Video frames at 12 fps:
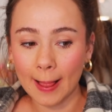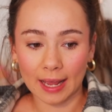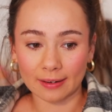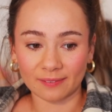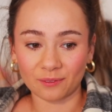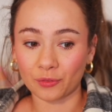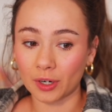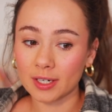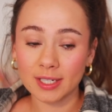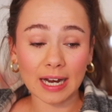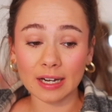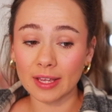And for a
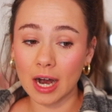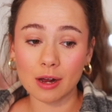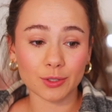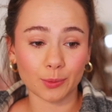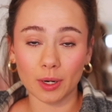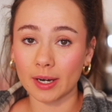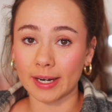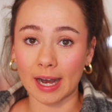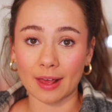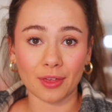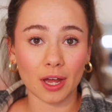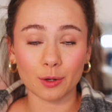second there, I was worried.
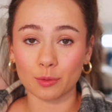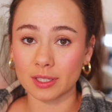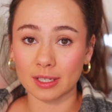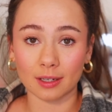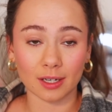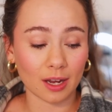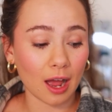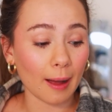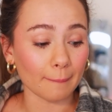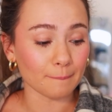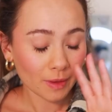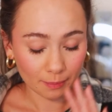I thought it wasn't gonna come.